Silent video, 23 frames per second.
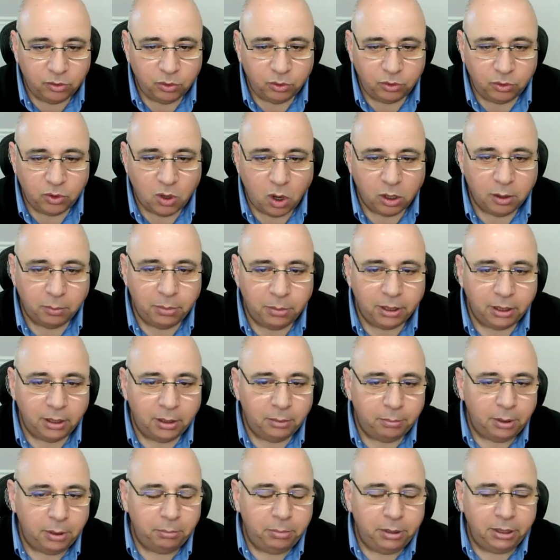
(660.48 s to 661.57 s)
to talk a
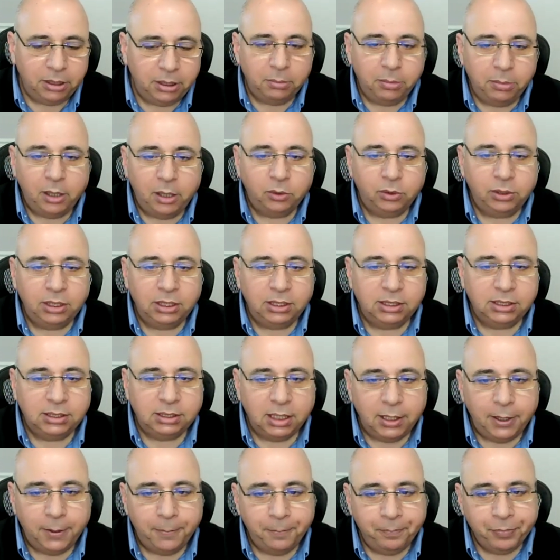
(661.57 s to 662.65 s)
bit about is
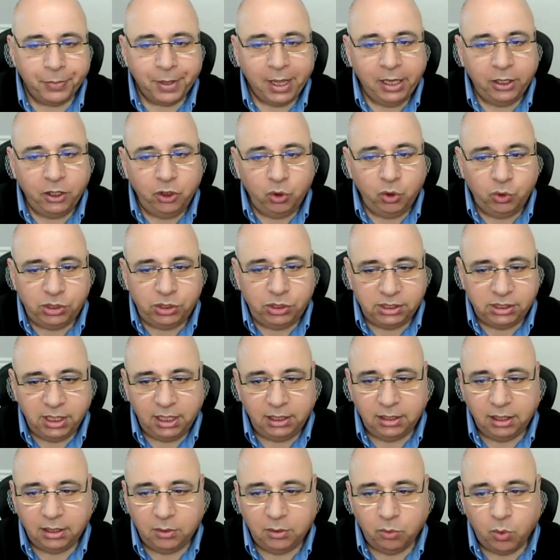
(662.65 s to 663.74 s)
you state
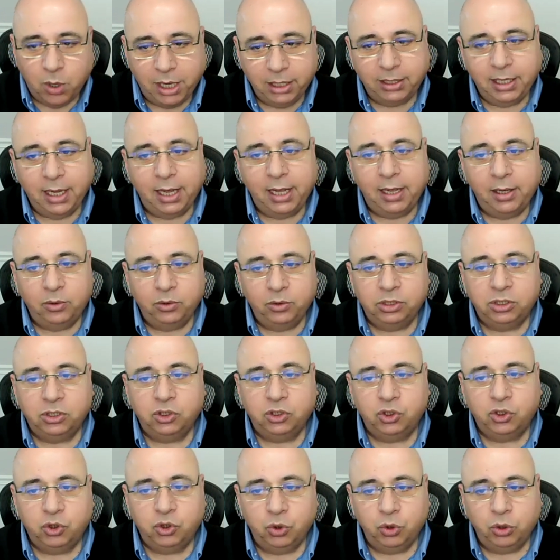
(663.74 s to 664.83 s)
that the White House
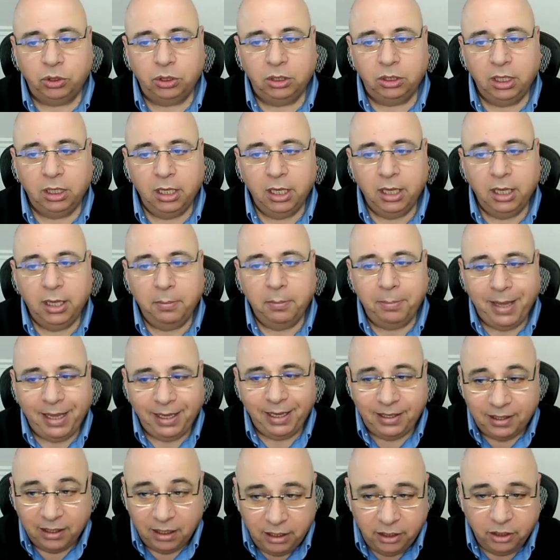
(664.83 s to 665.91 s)
should
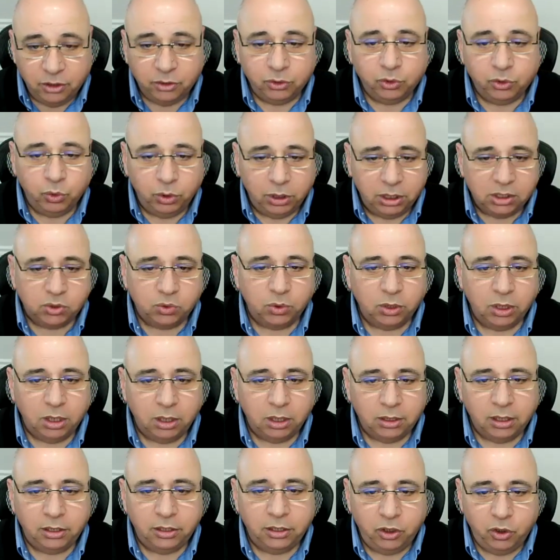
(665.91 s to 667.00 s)
make clear to Israel
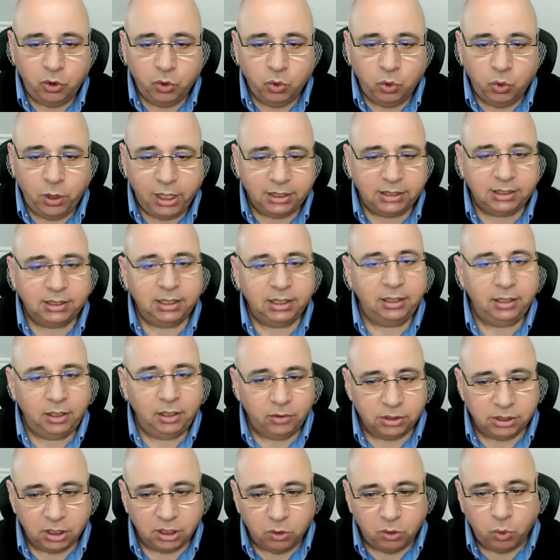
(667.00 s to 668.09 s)
that the U.S., and
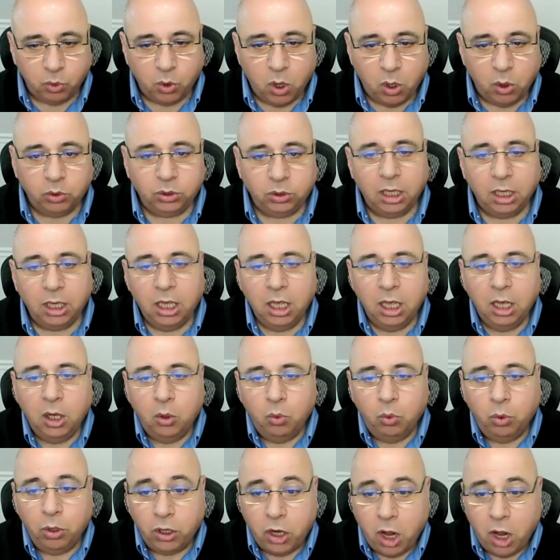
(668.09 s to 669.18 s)
here's a quote,
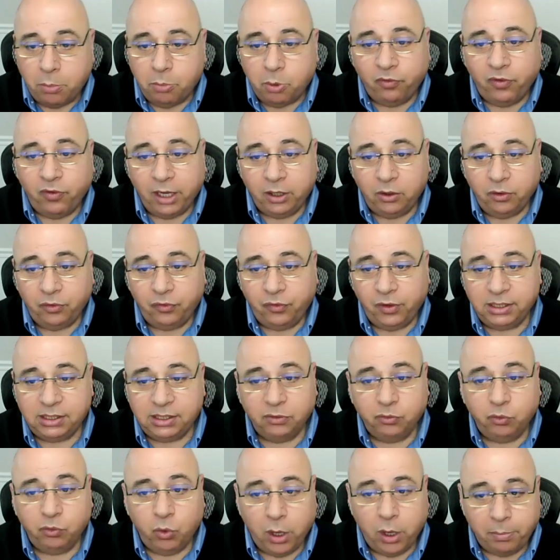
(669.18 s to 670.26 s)
will not provide
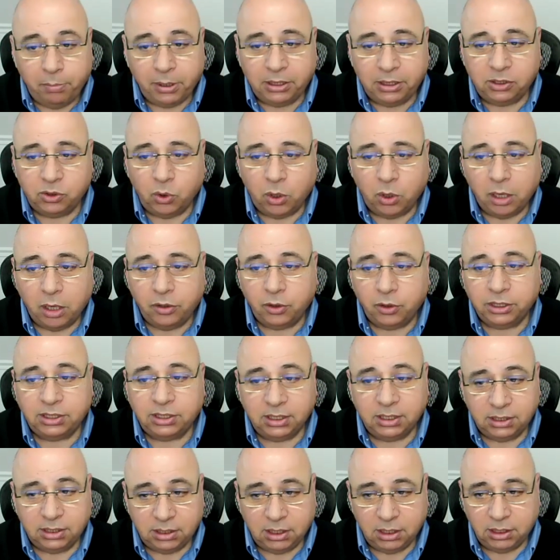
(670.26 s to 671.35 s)
offensive weapons or other
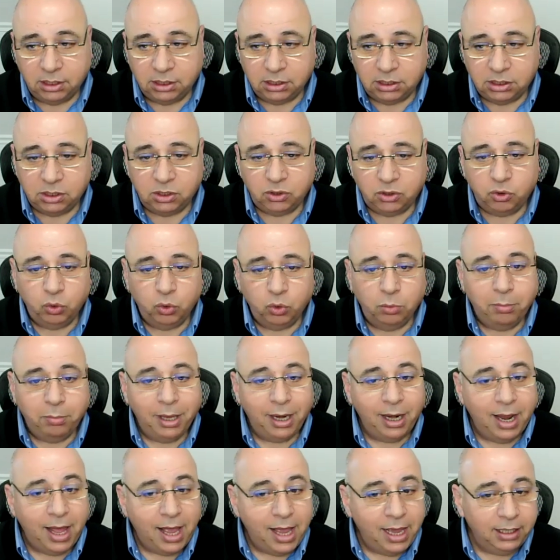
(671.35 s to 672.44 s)
assistance to
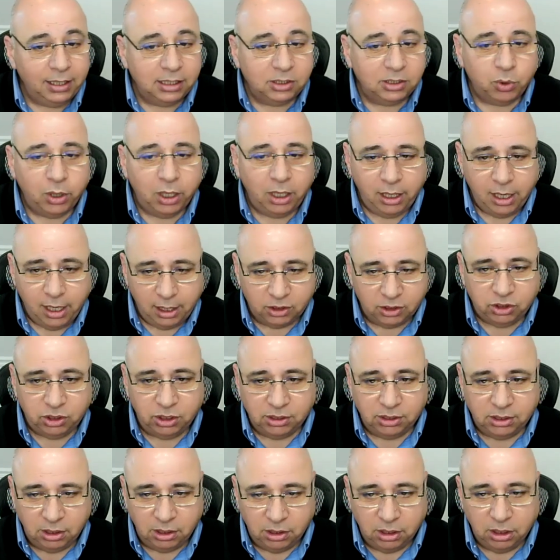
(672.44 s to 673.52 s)
malign Israeli
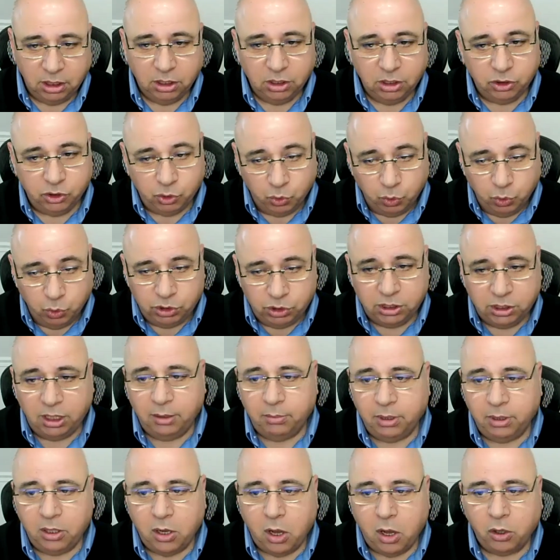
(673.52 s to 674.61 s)
actions in Jerusalem
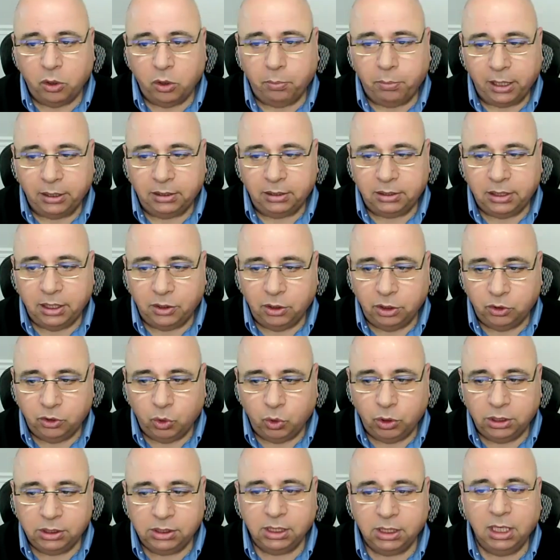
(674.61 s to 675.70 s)
and the occupied
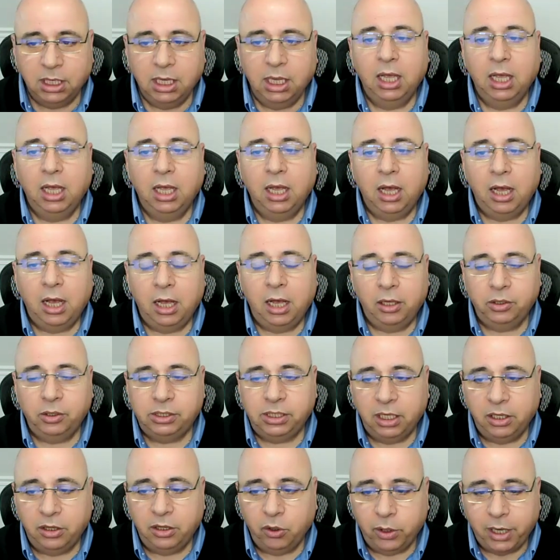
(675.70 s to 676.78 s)
territories. You
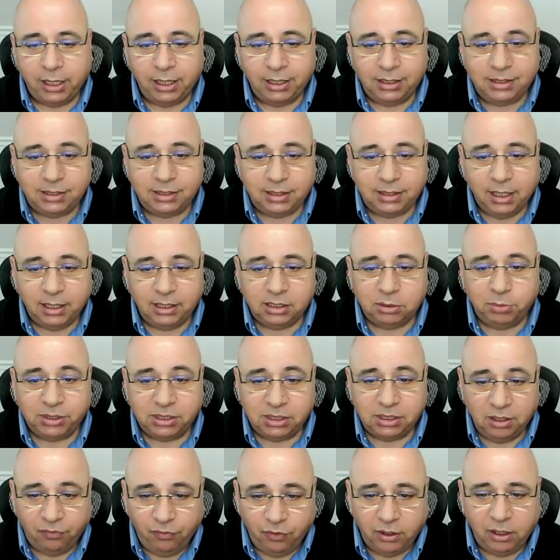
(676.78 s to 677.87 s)
say the United States
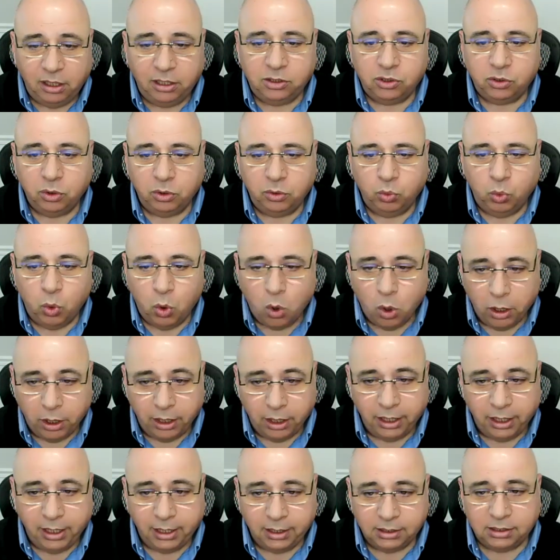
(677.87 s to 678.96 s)
specifically should warn
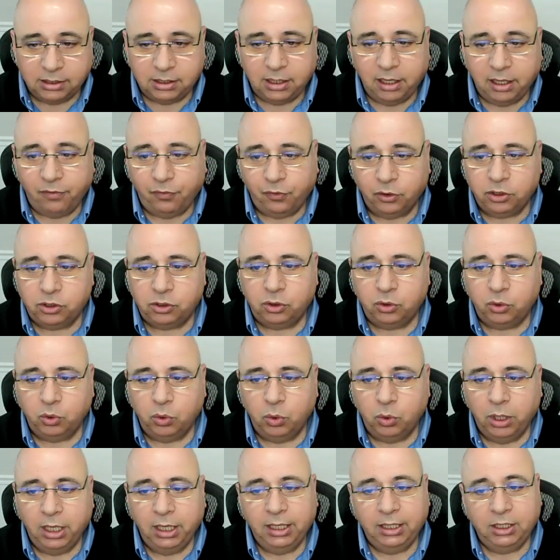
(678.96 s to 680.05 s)
against efforts
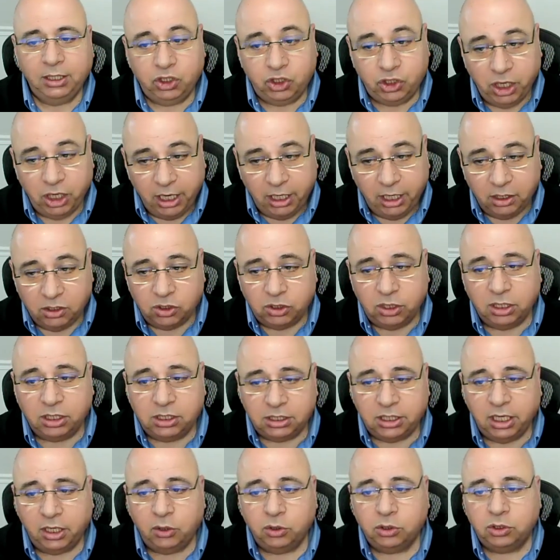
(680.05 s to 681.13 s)
to change the
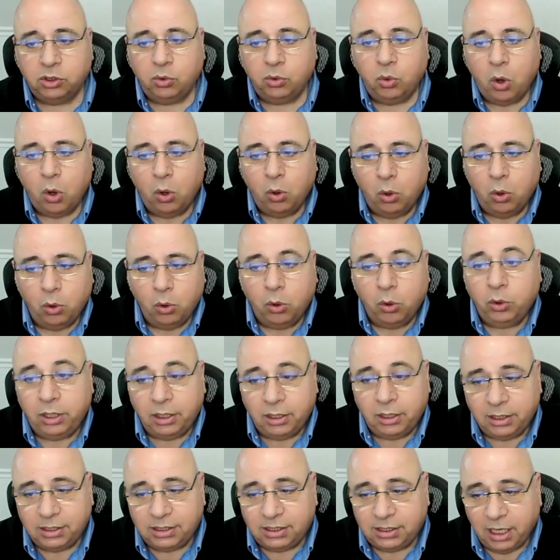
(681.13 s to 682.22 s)
status quo or
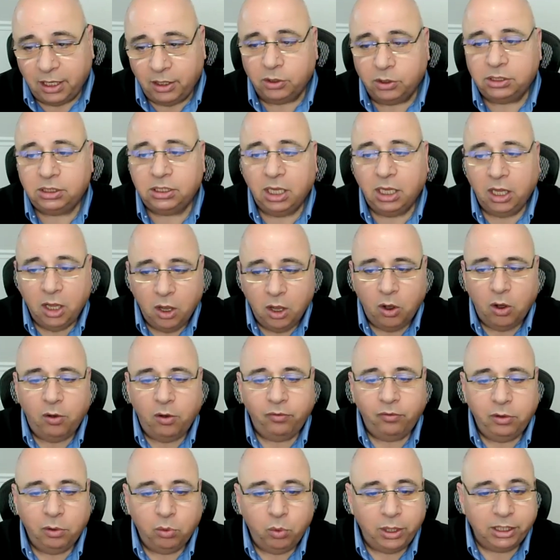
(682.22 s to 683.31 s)
the status
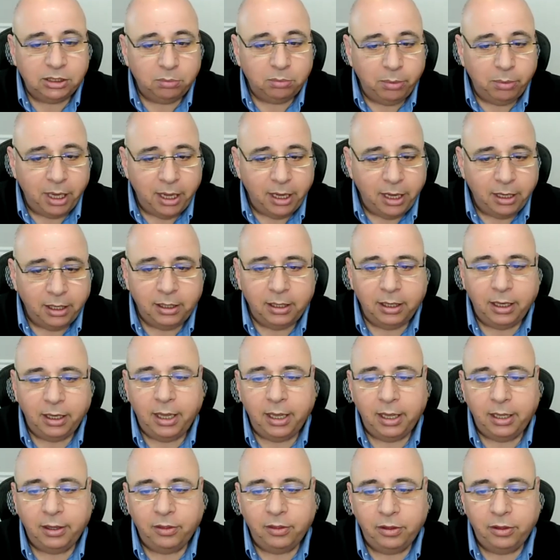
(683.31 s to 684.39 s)
of the West Bank
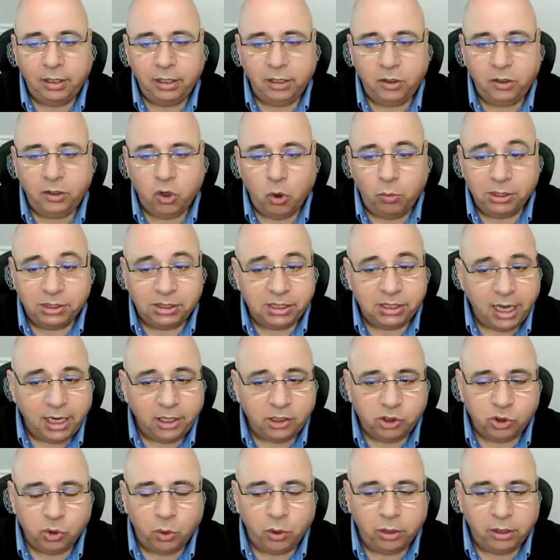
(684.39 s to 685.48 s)
and the noble
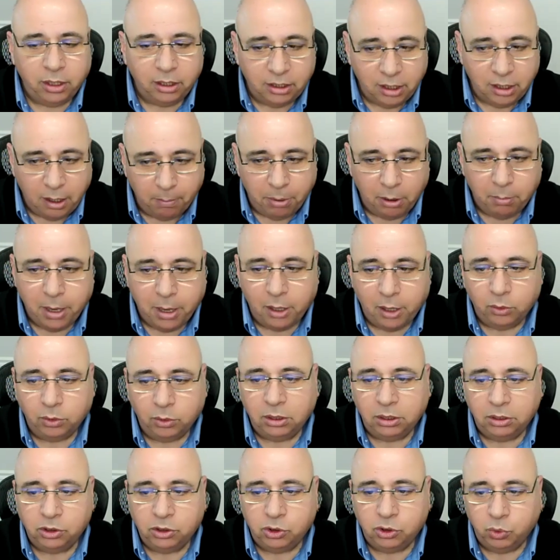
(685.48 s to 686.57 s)
sanctuary, the Temple Mount
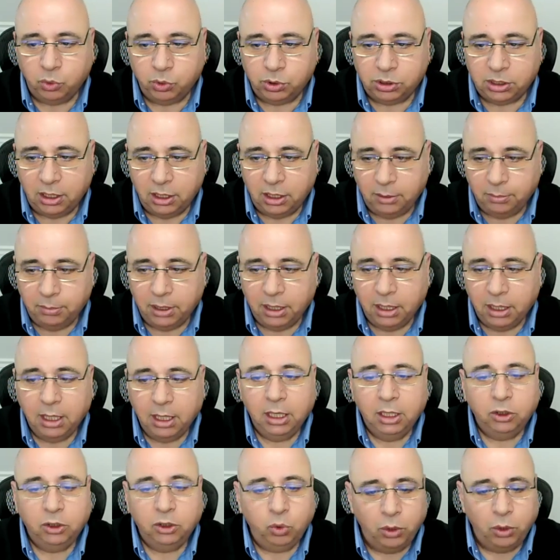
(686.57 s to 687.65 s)
in Jerusalem,
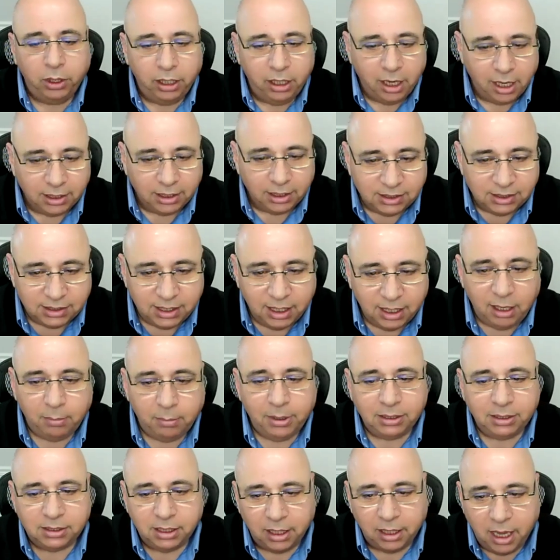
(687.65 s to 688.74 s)
to legalize
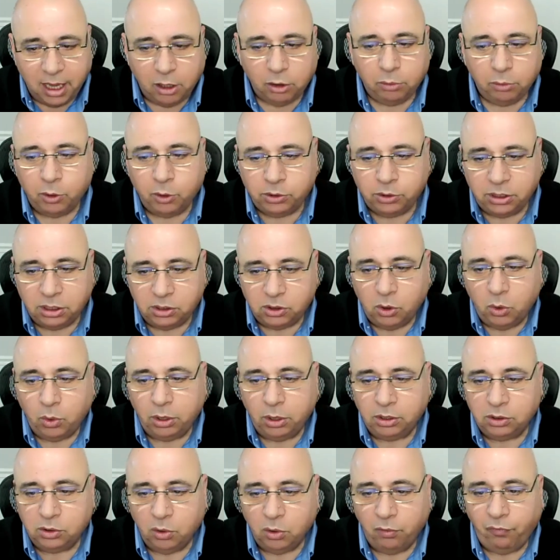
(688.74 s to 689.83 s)
settlements and outposts and so on
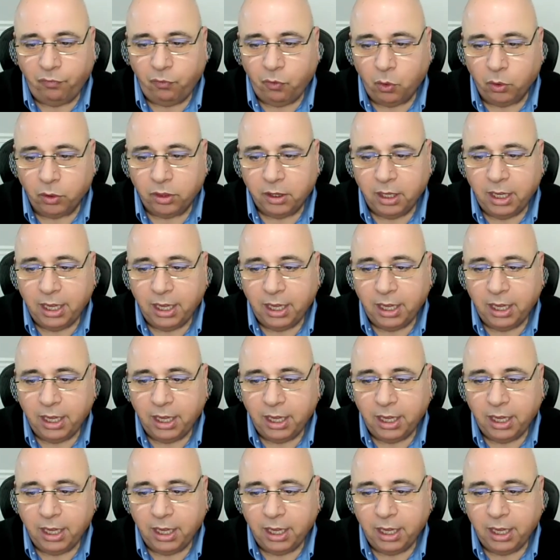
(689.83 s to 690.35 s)
and so forth.